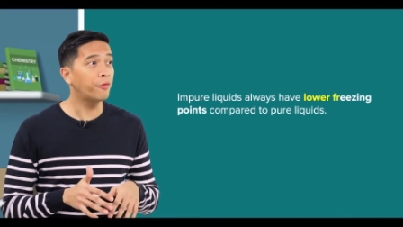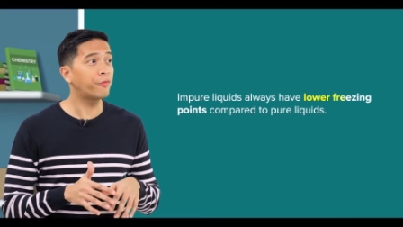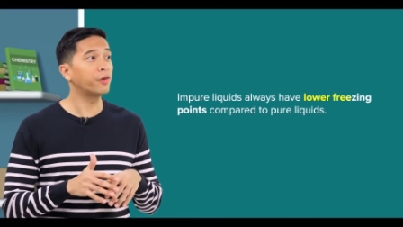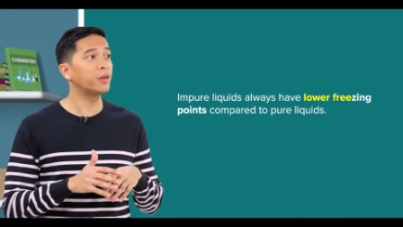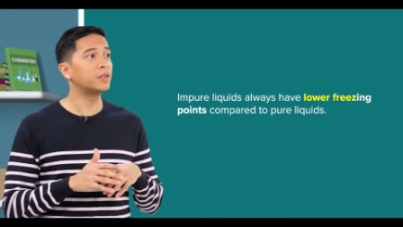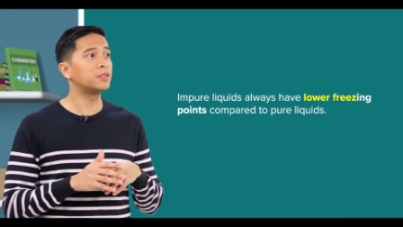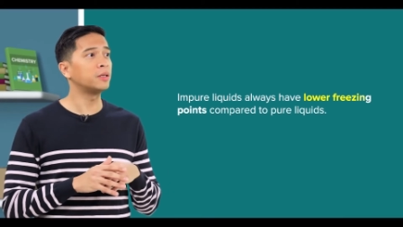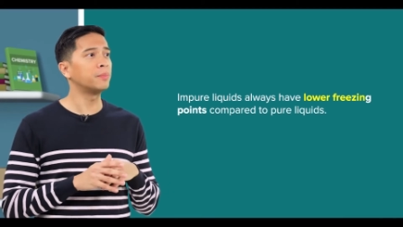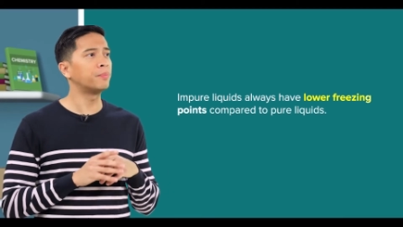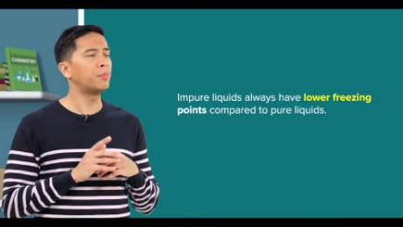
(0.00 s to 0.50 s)

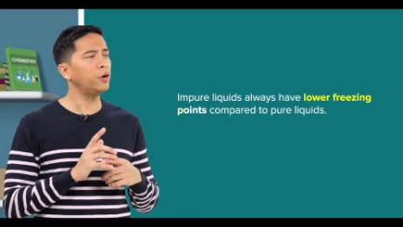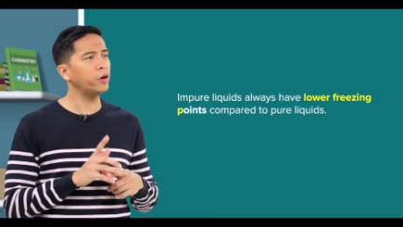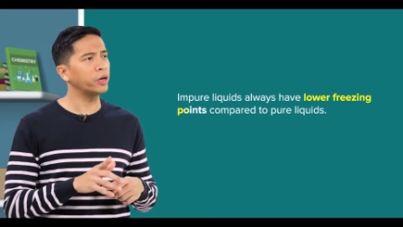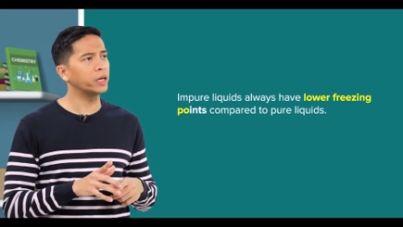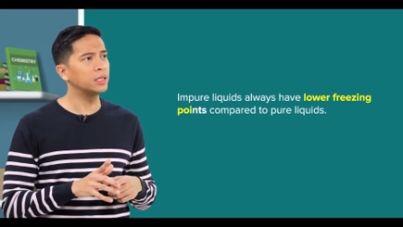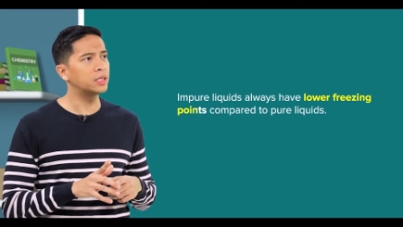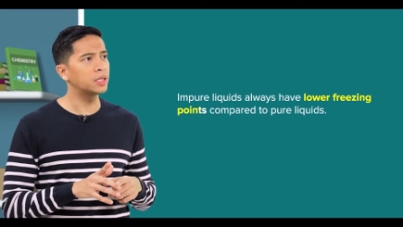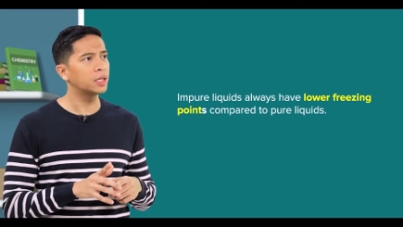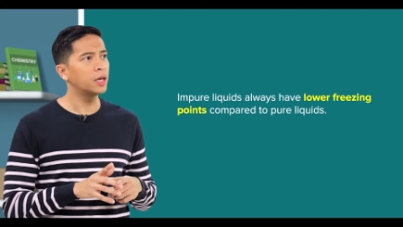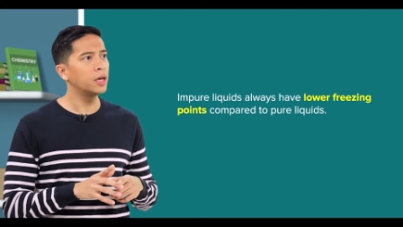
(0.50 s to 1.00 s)
freezing
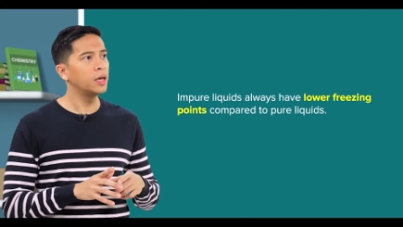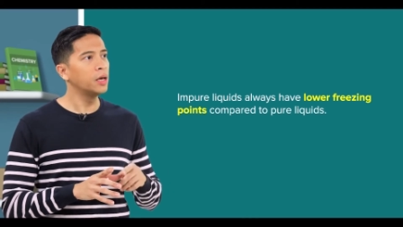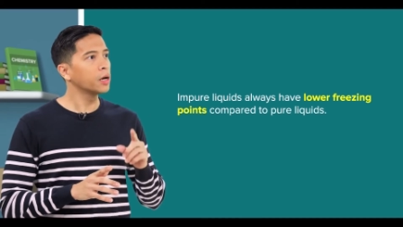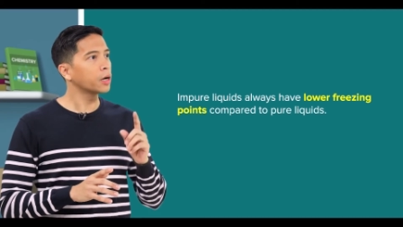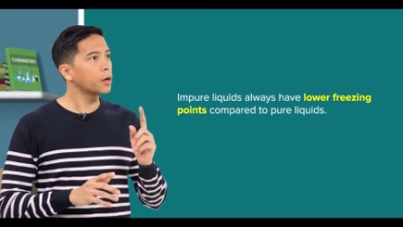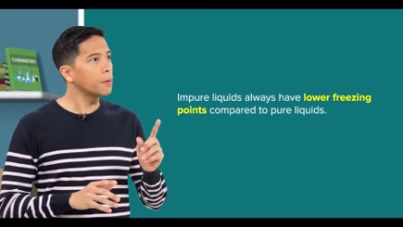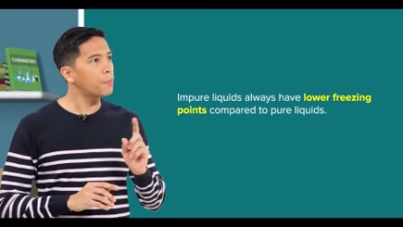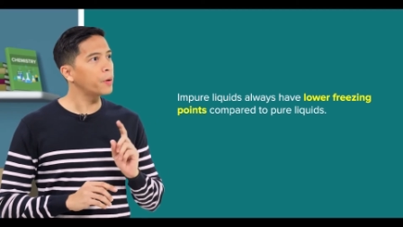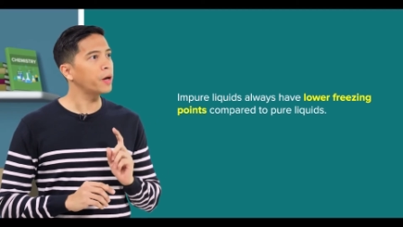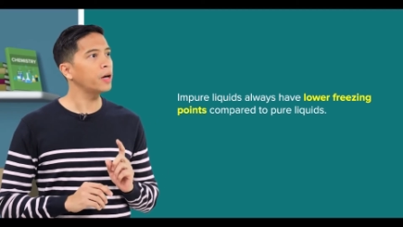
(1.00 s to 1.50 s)
points
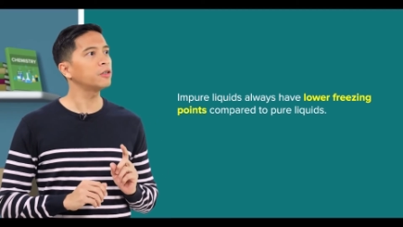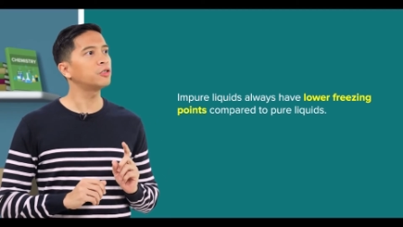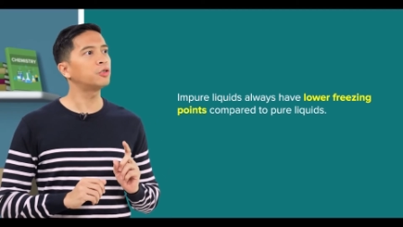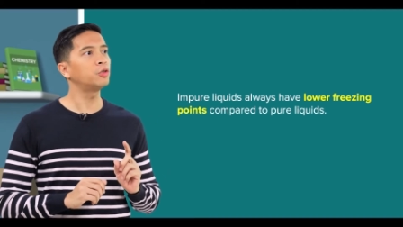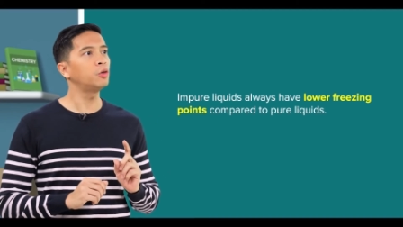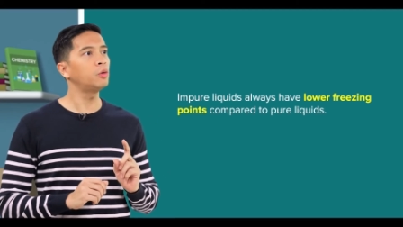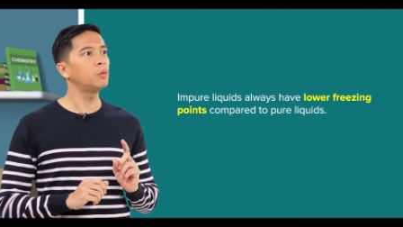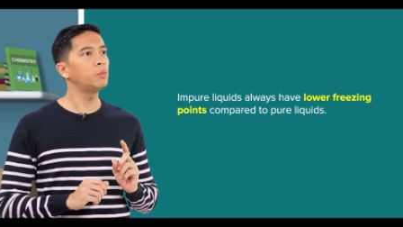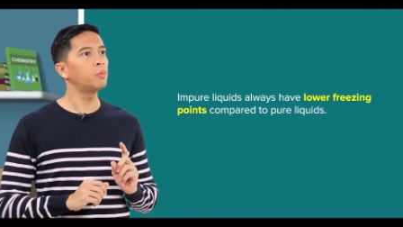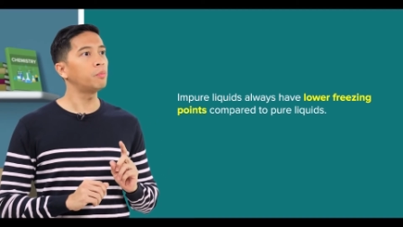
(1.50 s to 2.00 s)
compared
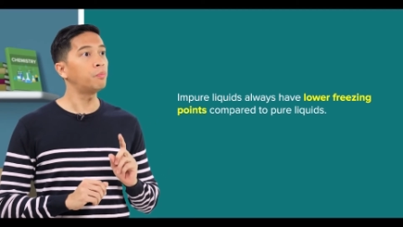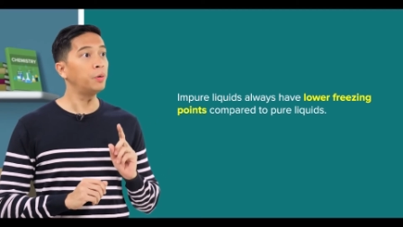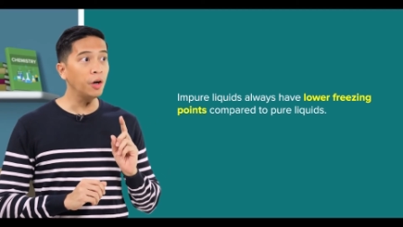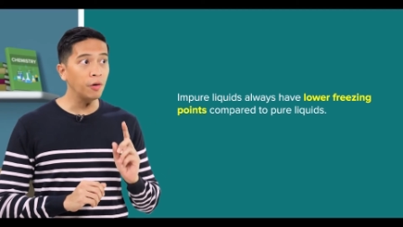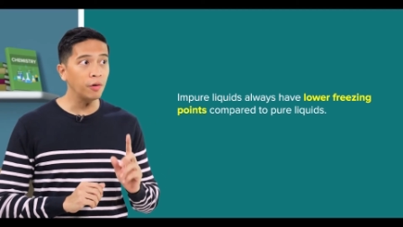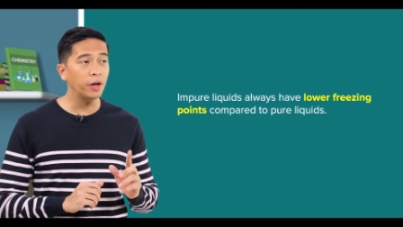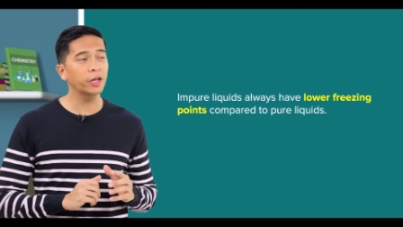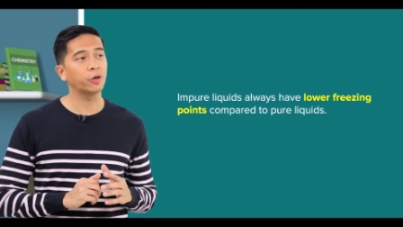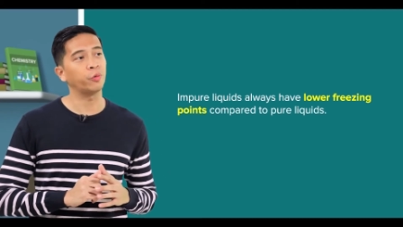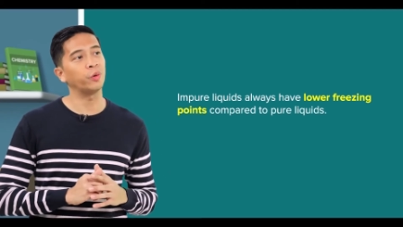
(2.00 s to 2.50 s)
to
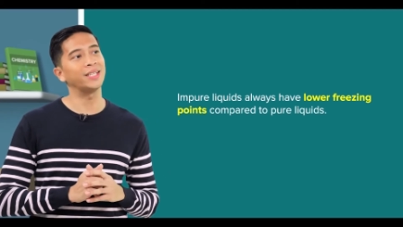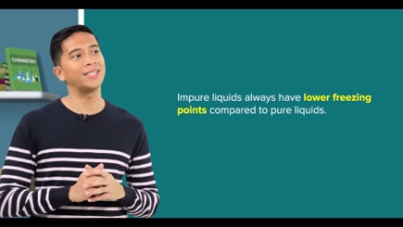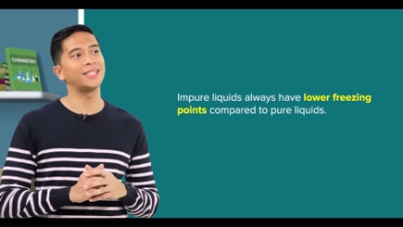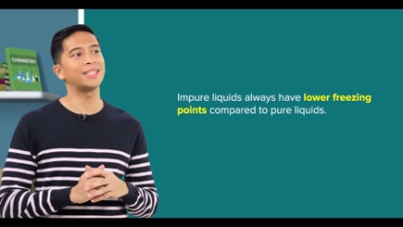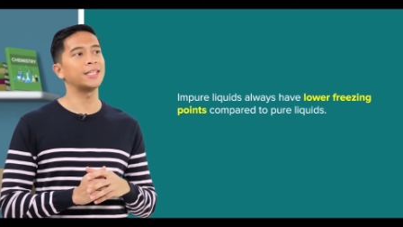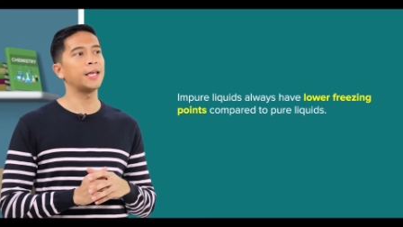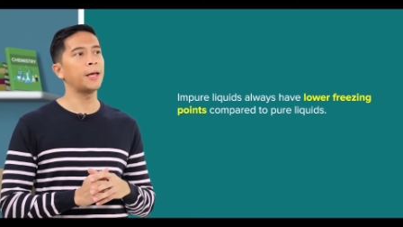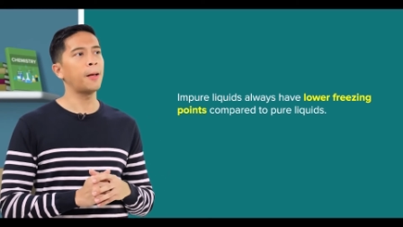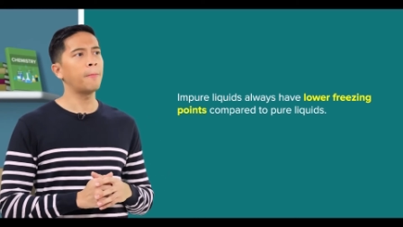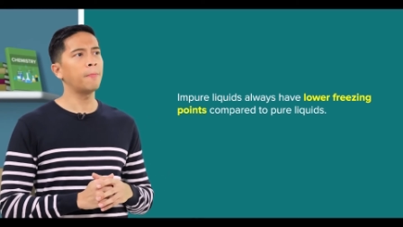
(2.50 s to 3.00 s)
pure
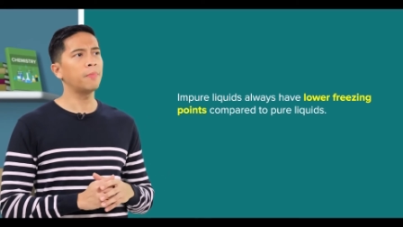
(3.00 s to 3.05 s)
liquids,